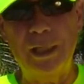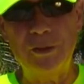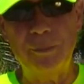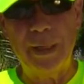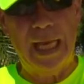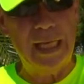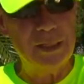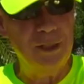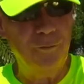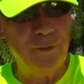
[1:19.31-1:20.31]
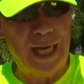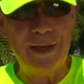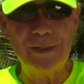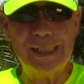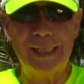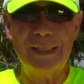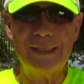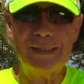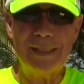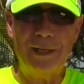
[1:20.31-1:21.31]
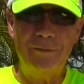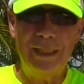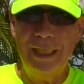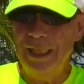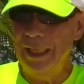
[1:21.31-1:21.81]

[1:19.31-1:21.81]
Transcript: catching bass, 5 and 6 and 7.